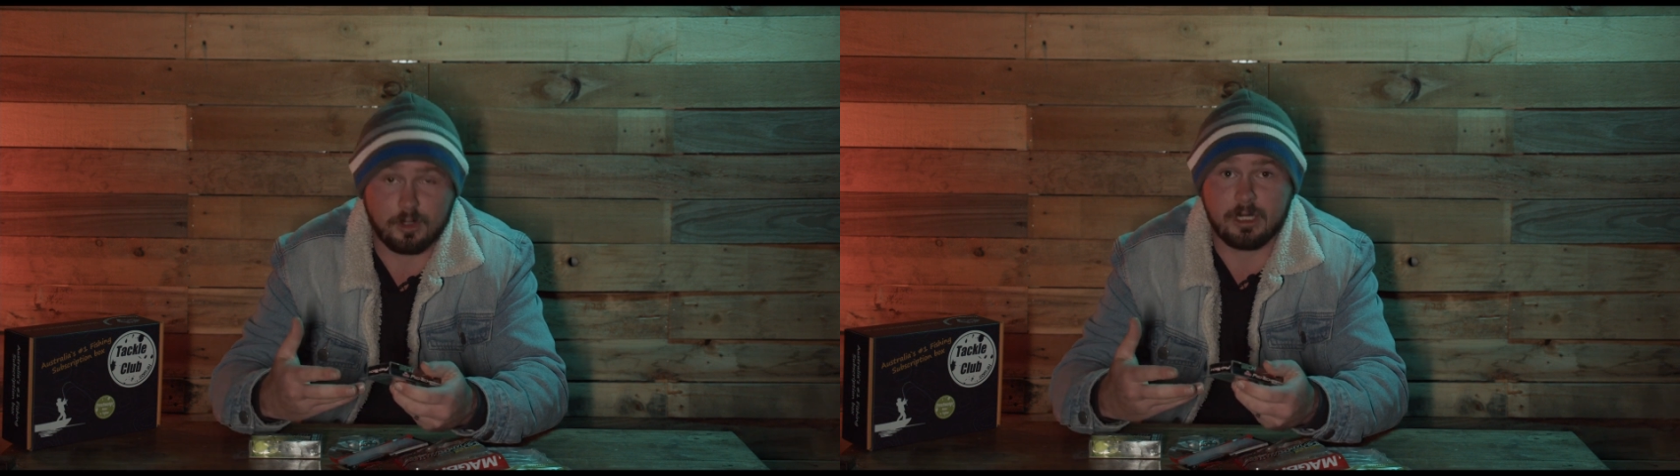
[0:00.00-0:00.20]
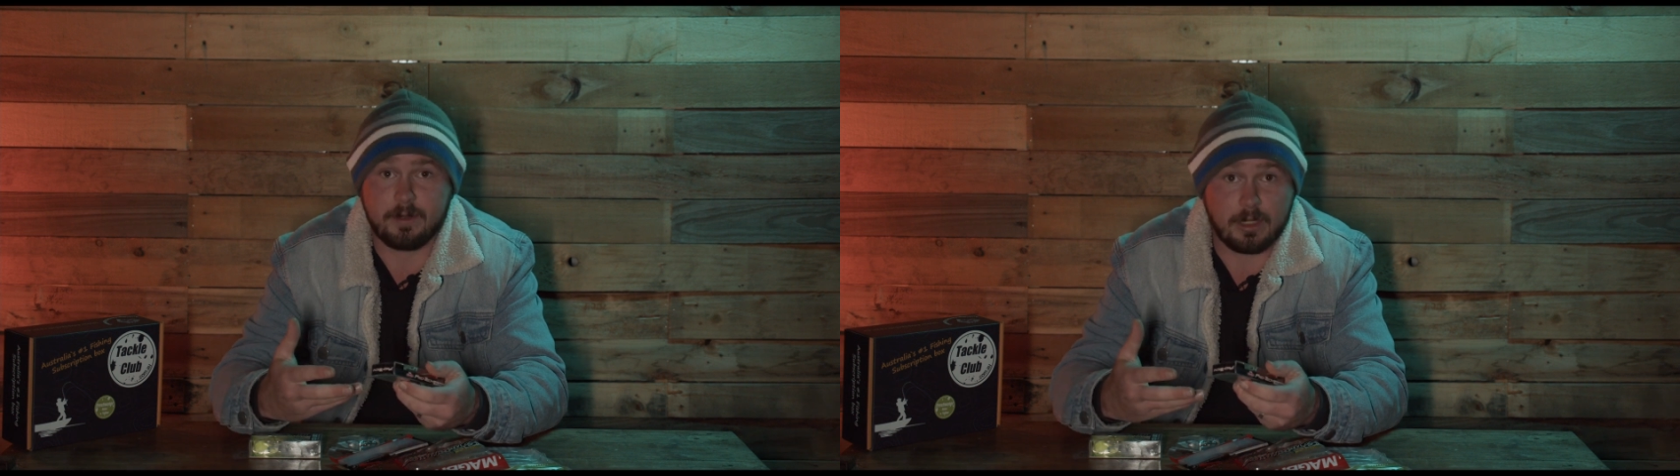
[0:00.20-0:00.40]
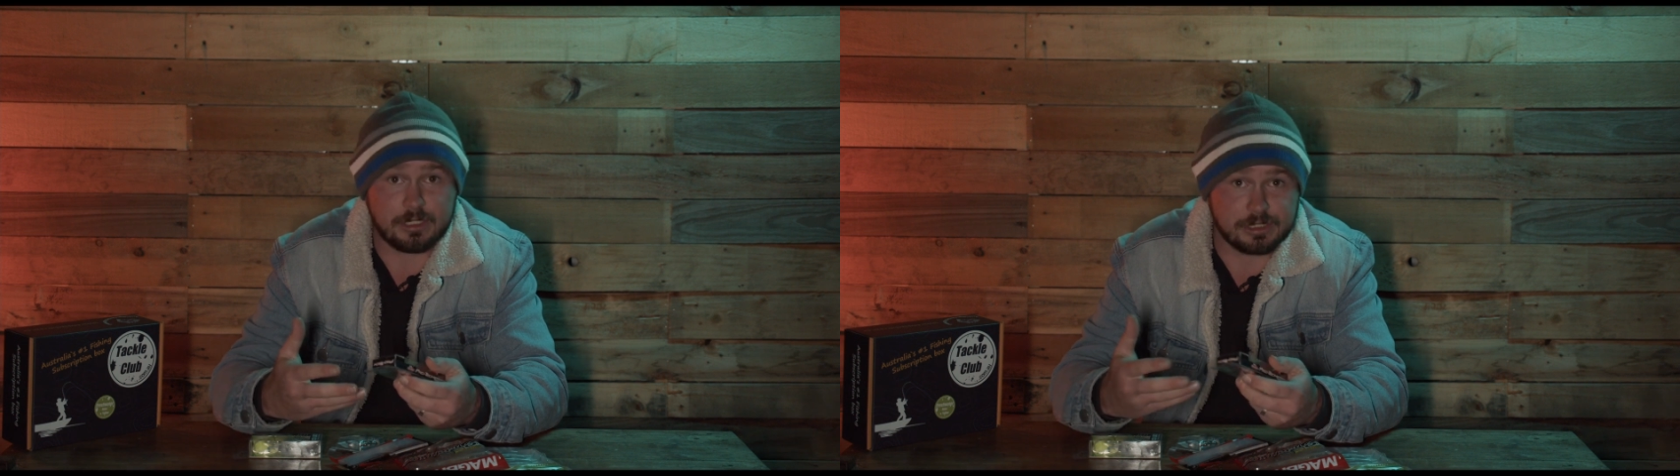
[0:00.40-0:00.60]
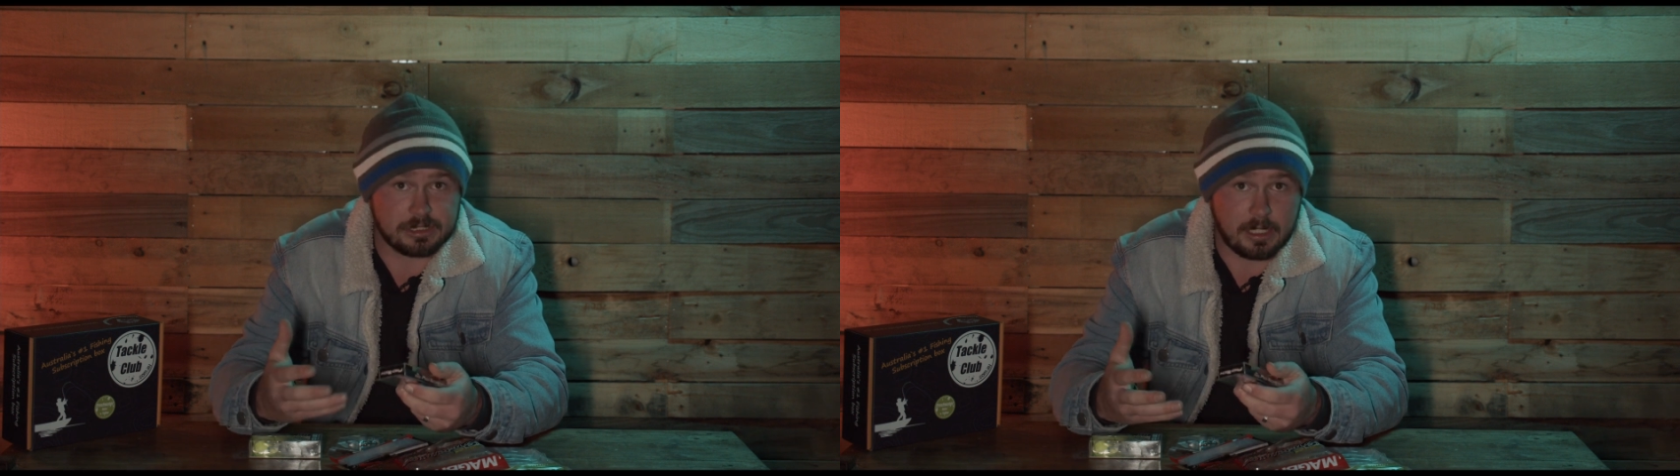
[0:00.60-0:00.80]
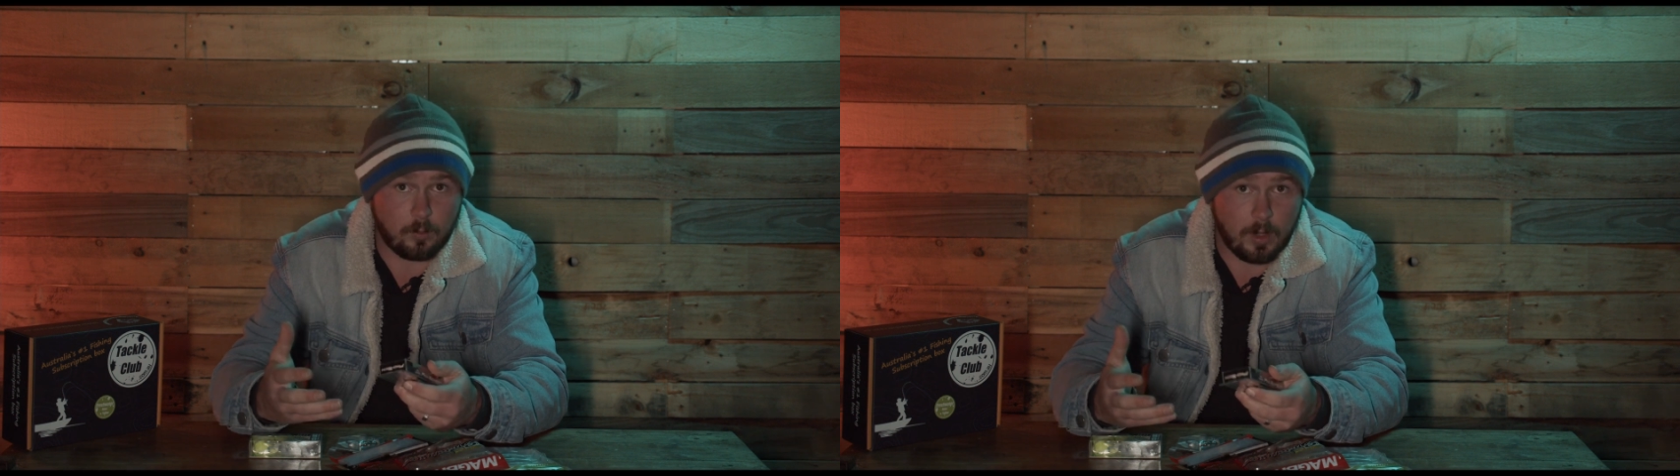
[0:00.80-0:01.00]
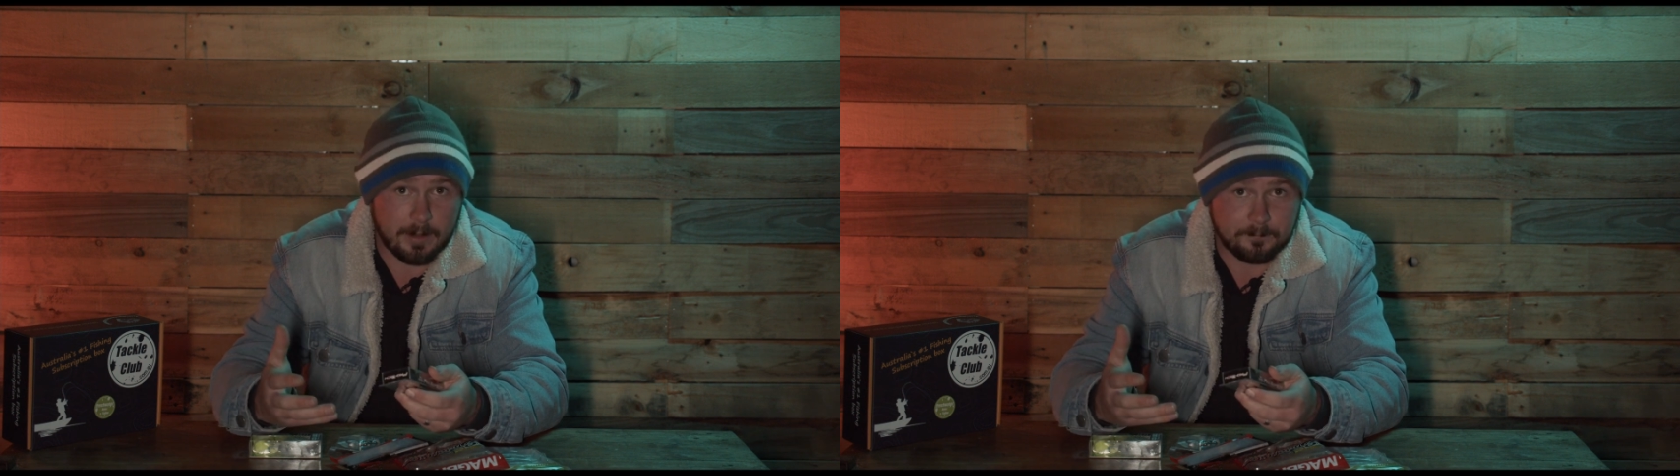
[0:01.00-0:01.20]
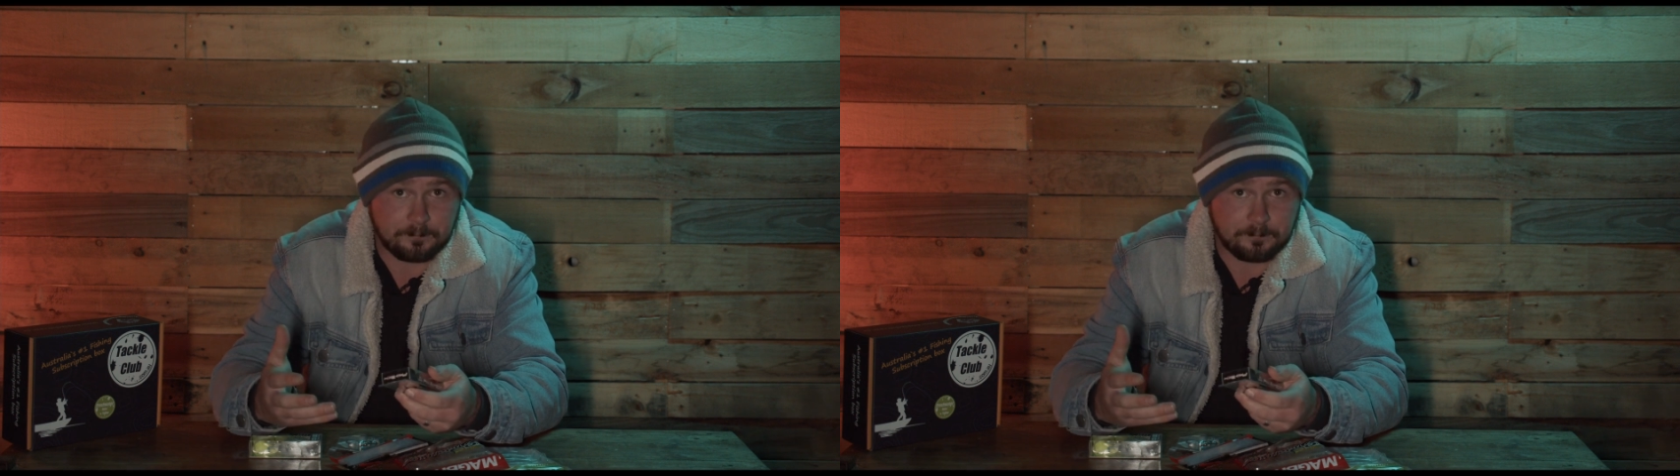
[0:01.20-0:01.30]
pretty much the same way.